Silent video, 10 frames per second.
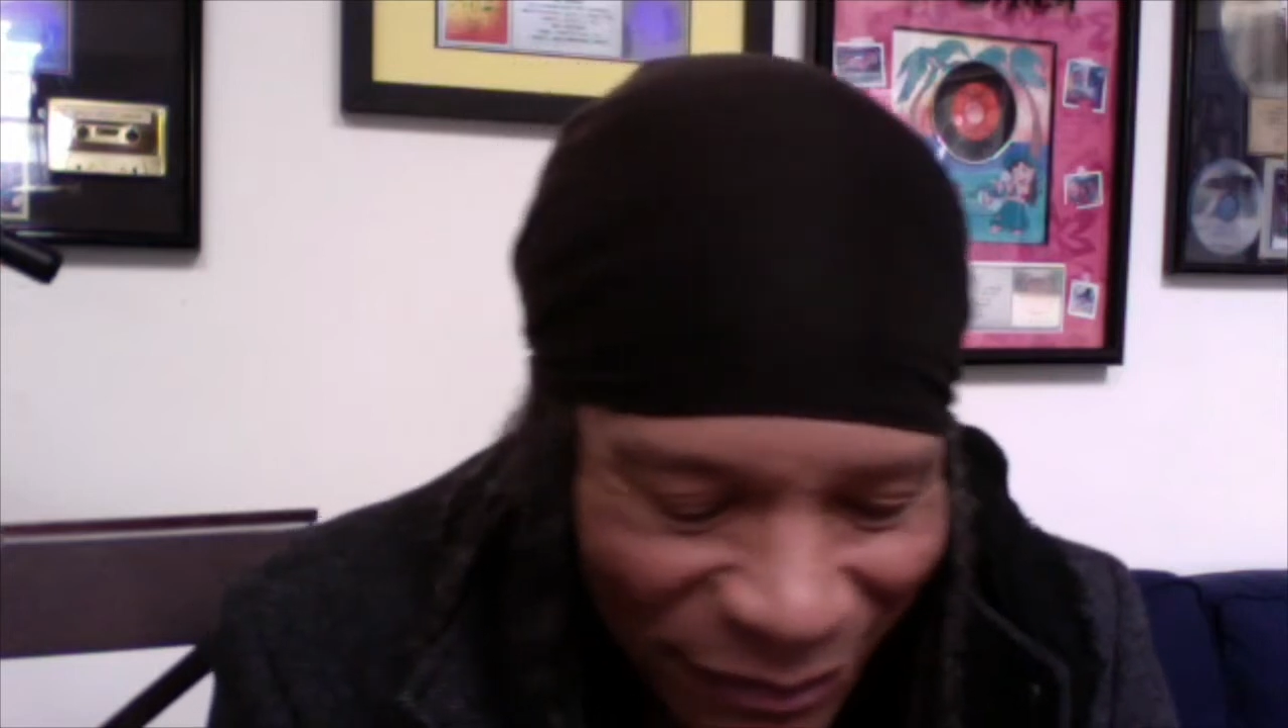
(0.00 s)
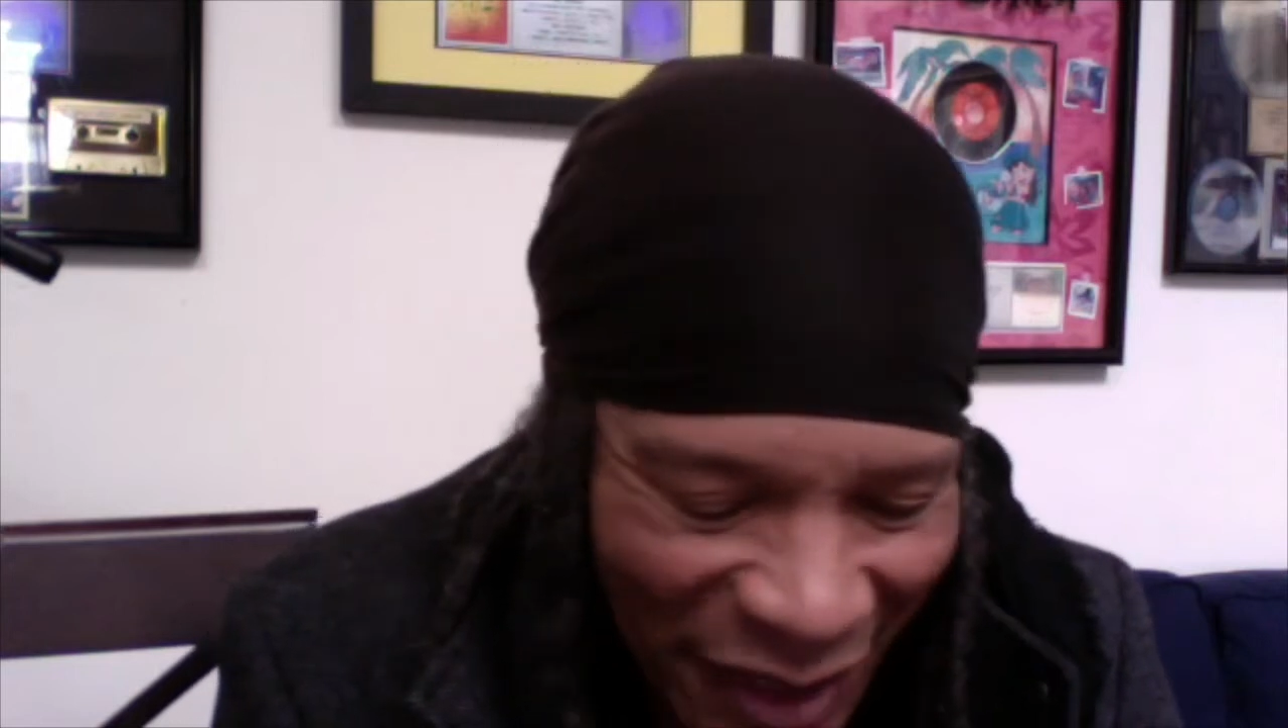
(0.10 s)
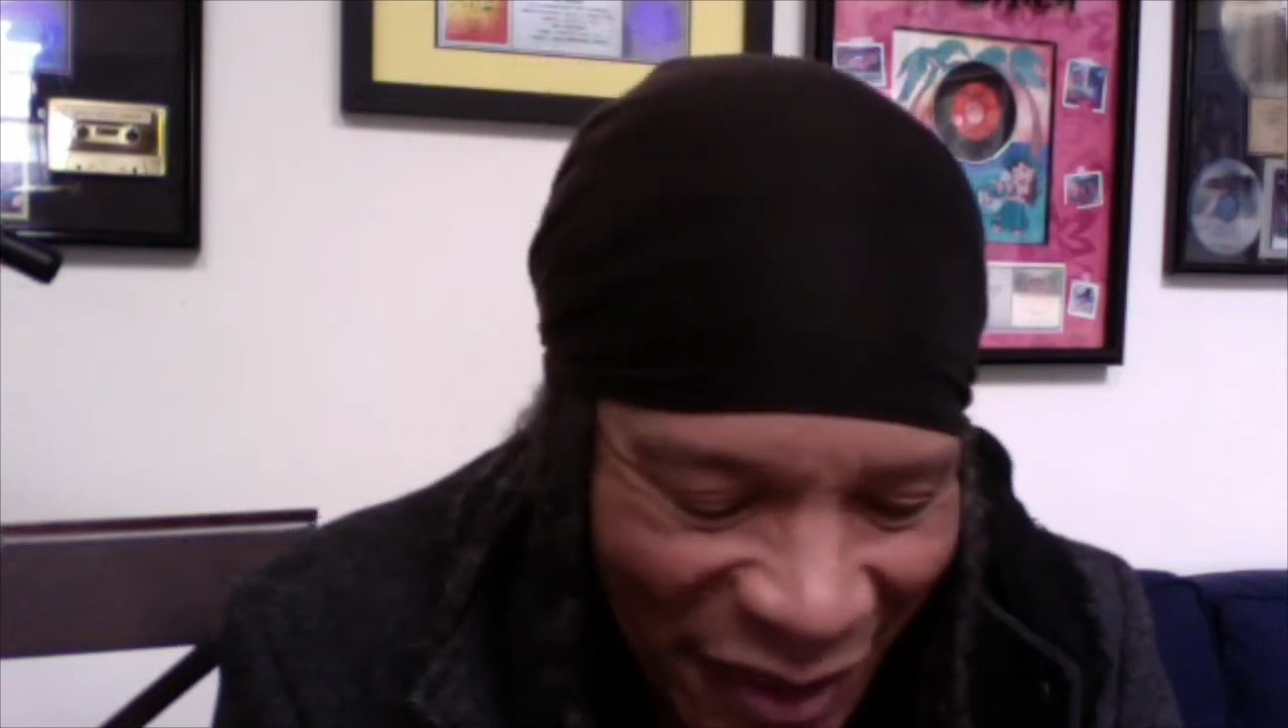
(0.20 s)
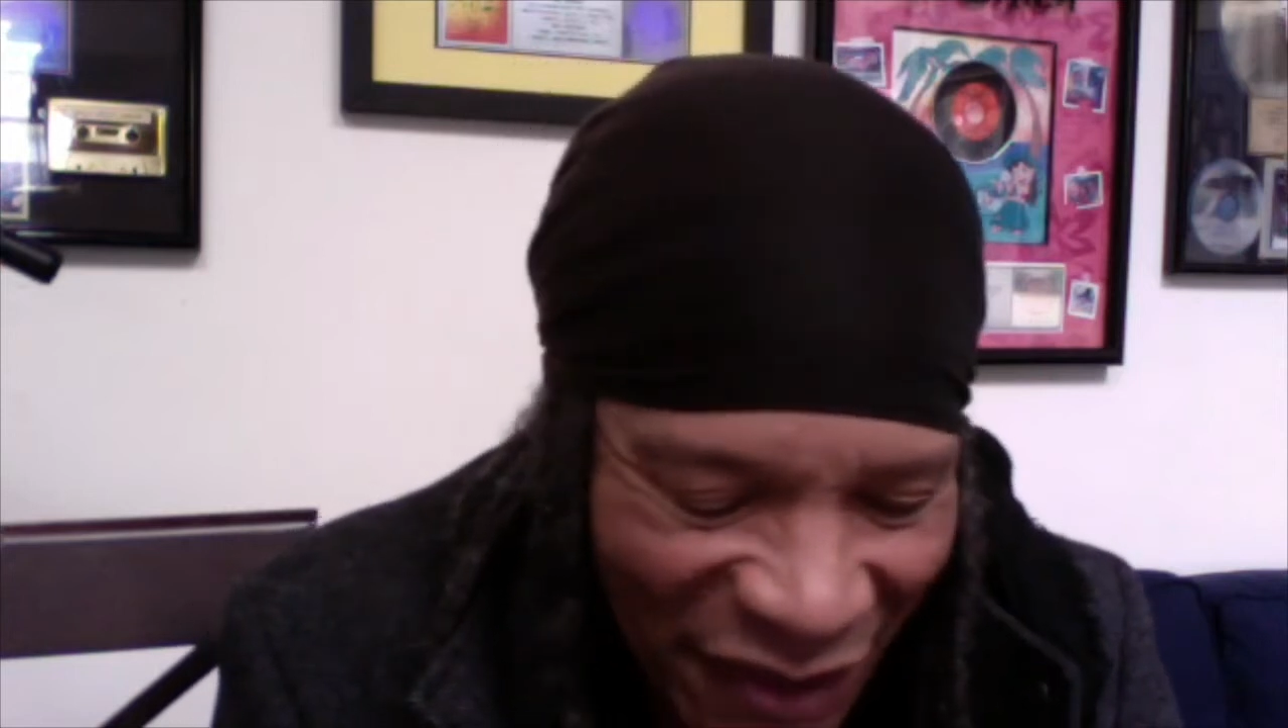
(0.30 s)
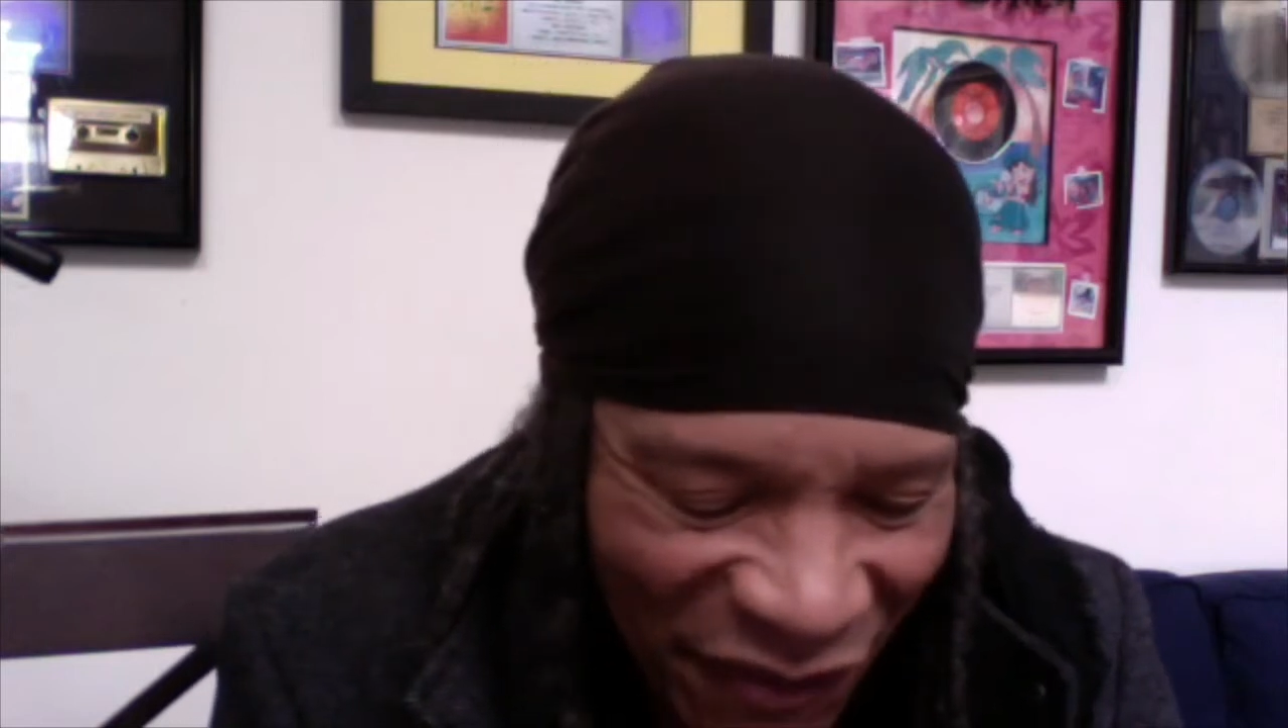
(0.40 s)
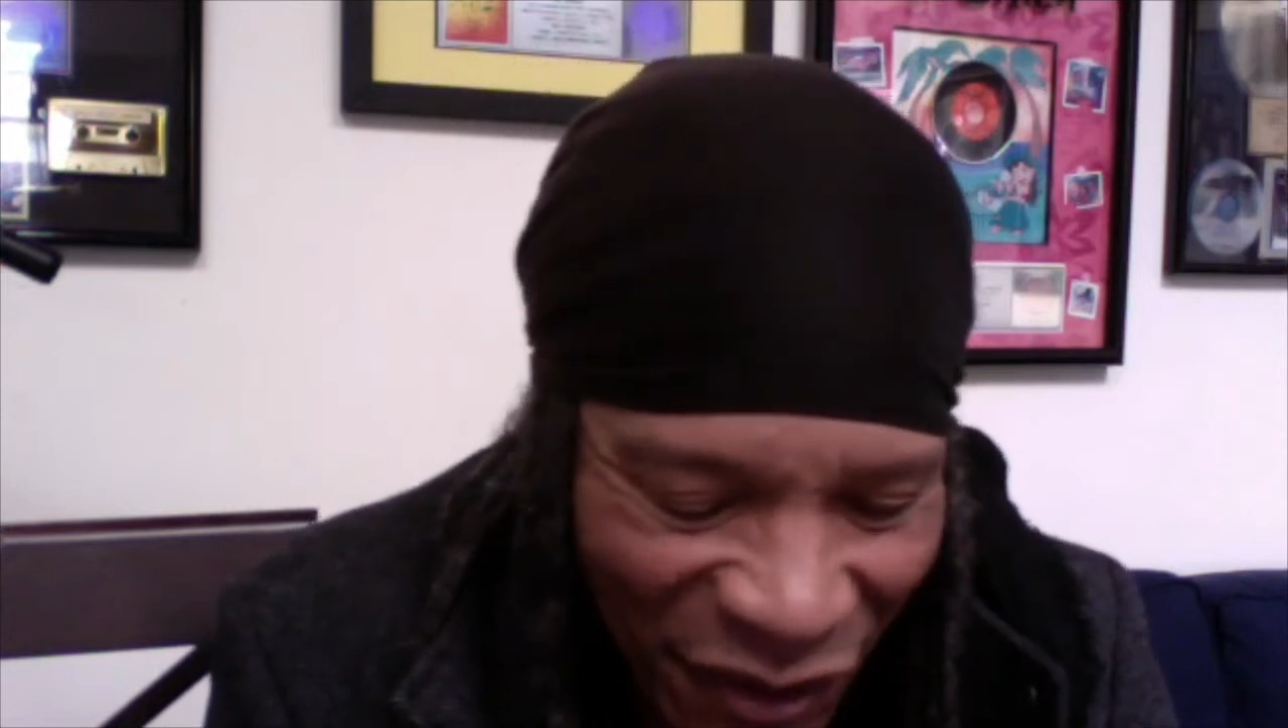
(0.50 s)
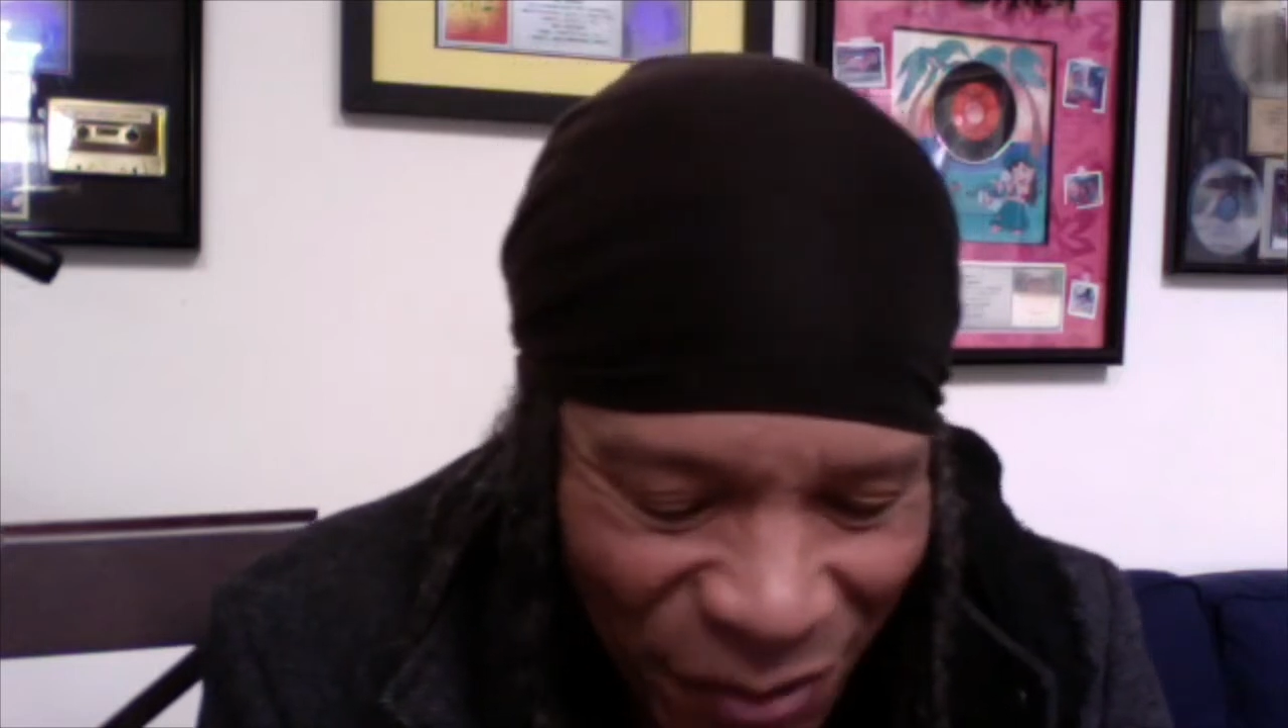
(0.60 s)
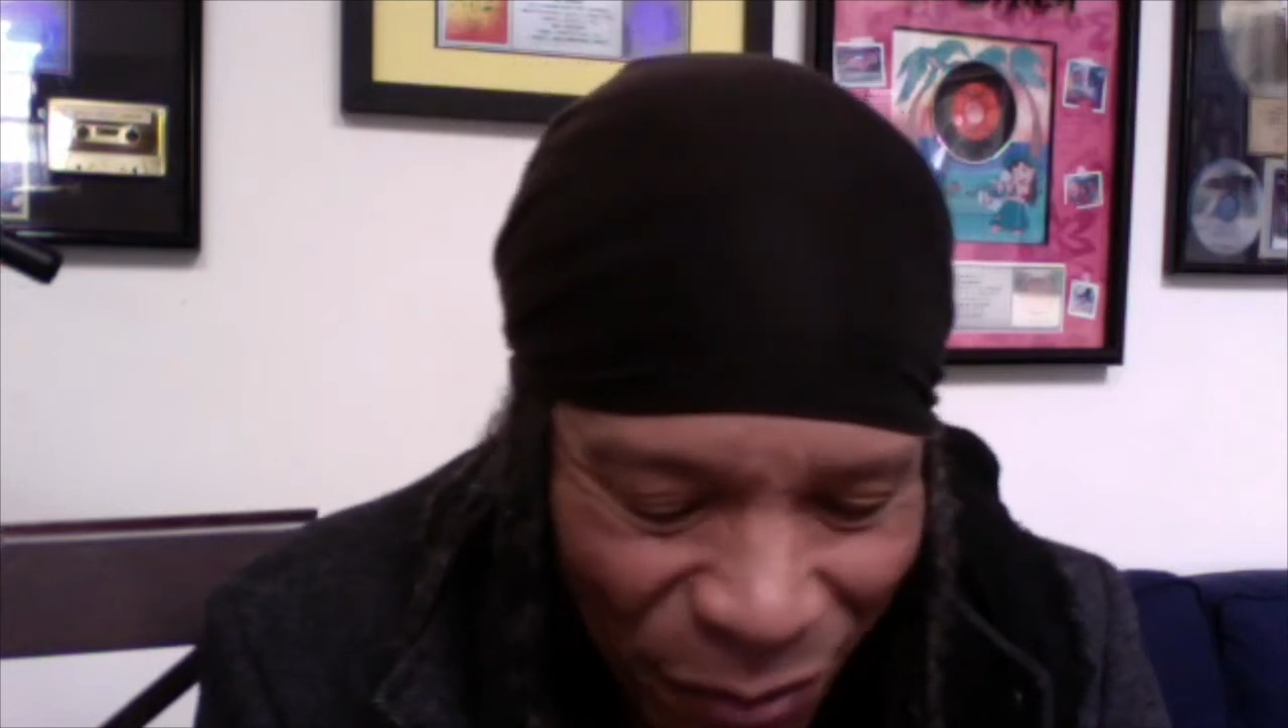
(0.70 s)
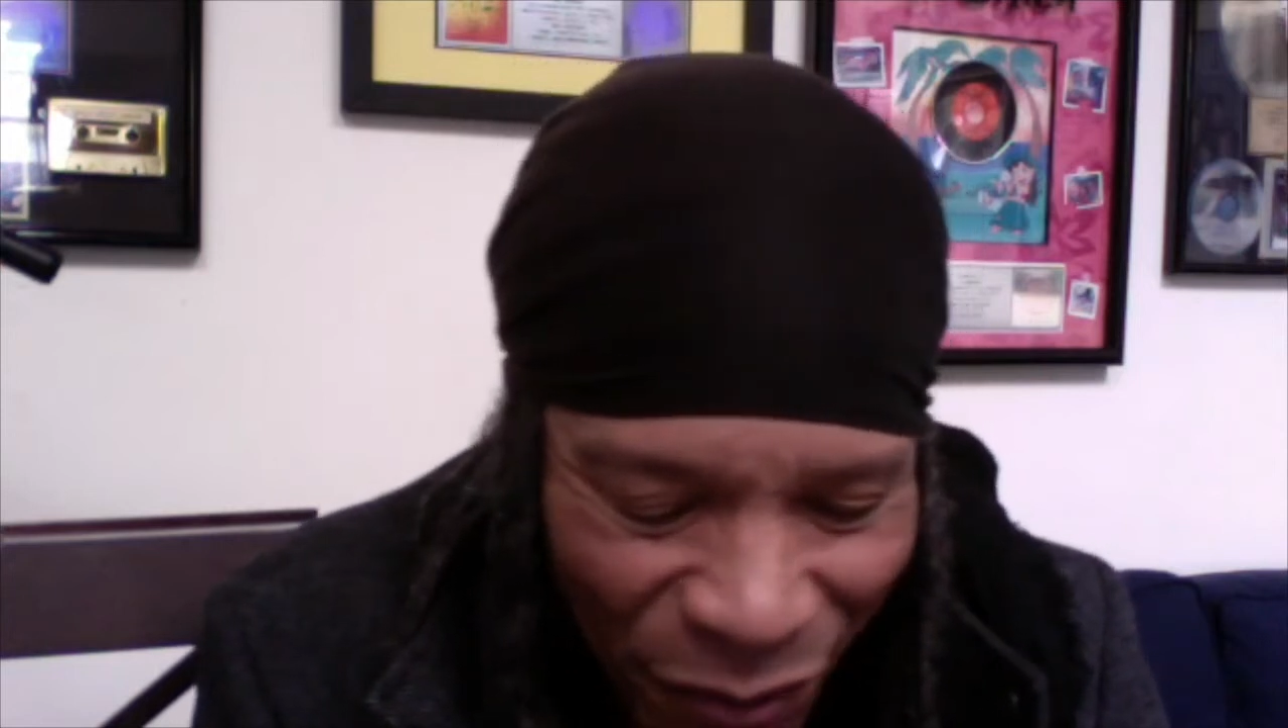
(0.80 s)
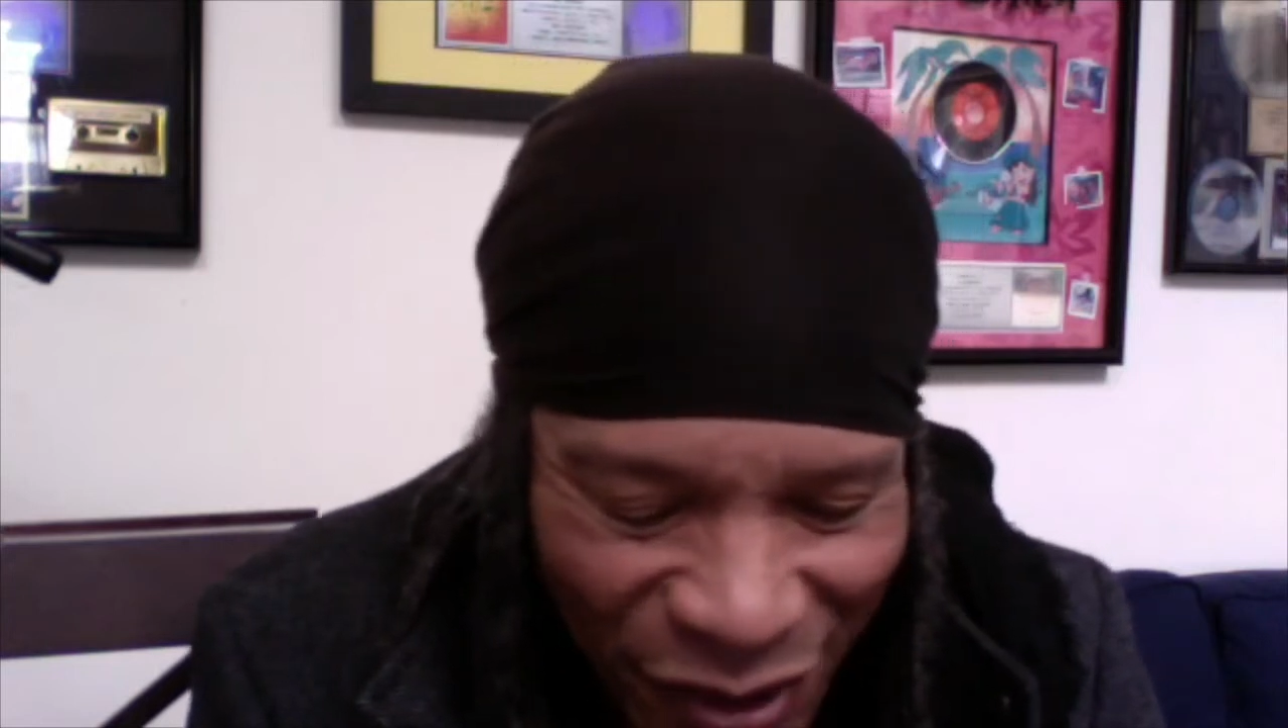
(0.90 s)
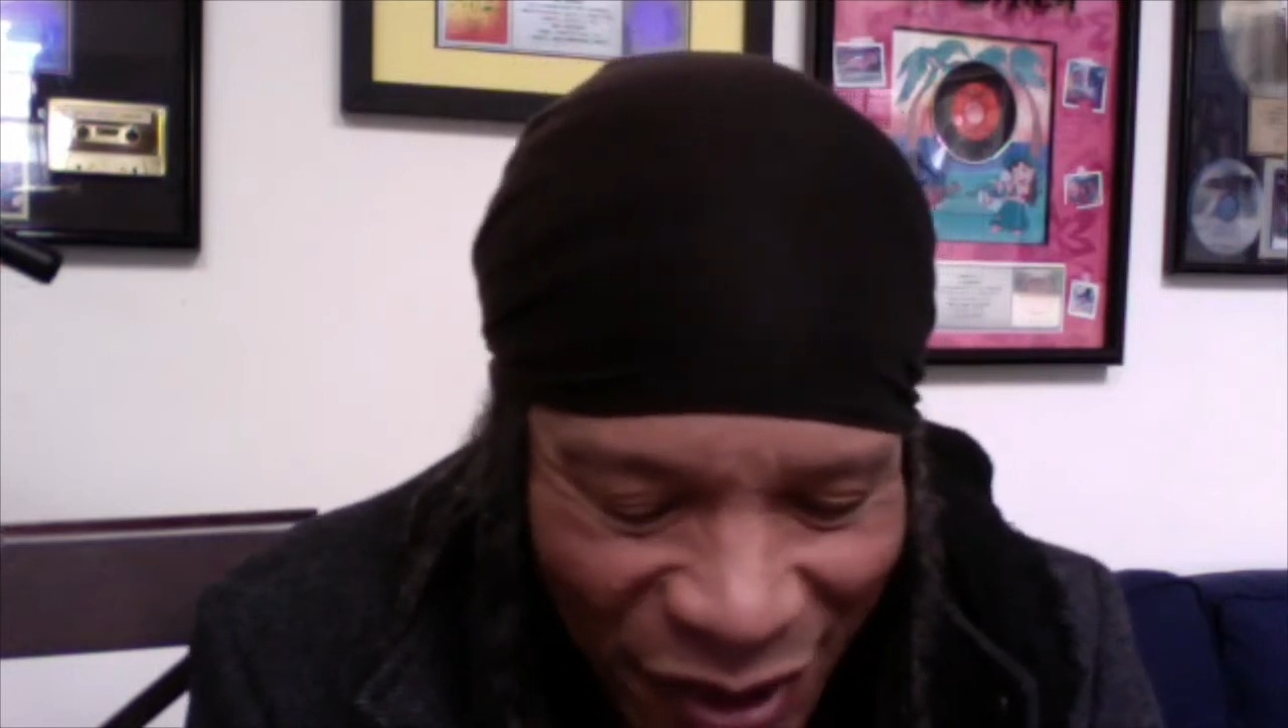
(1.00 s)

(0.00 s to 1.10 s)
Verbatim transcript: and the first person